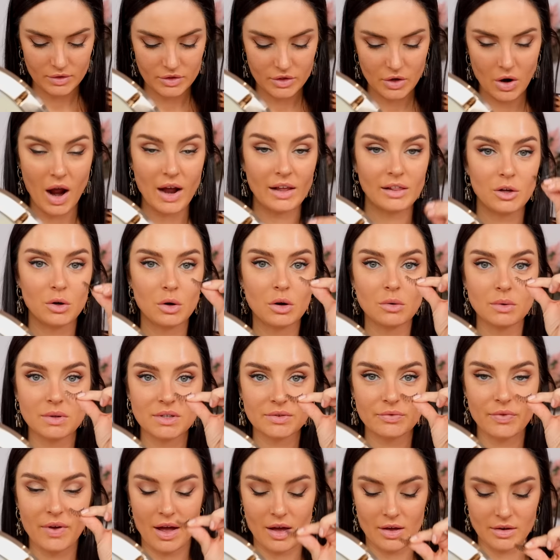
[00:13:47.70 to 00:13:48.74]
So Eyelua was
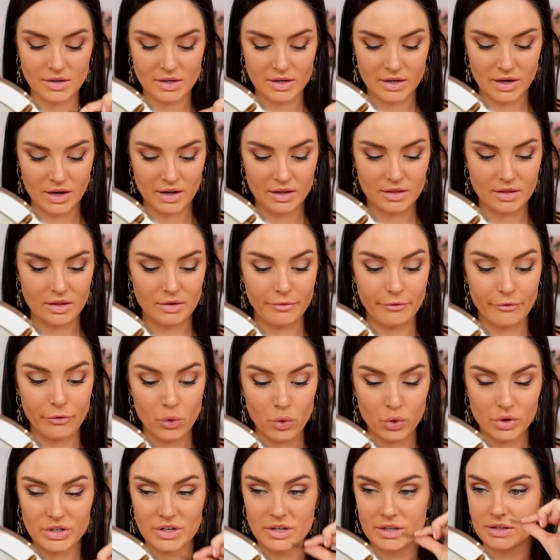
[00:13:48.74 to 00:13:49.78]
founded in the
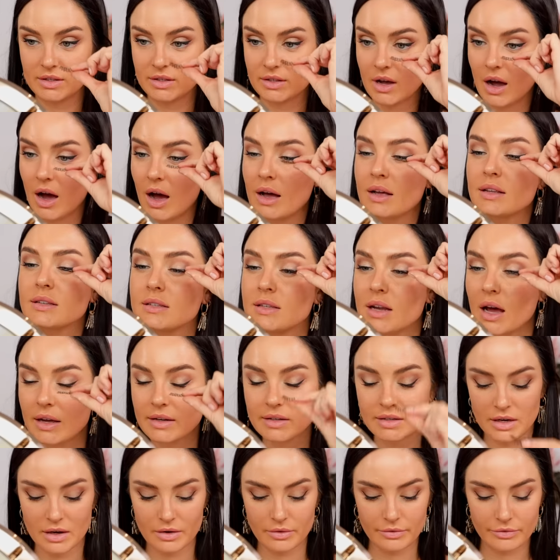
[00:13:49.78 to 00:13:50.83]
40s, guys,
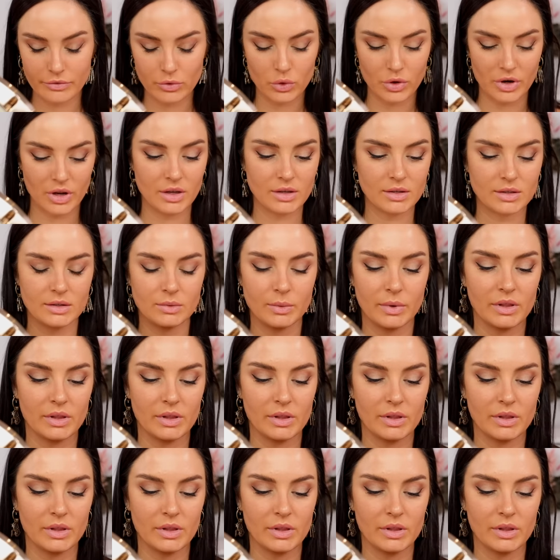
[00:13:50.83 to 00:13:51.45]
1940s.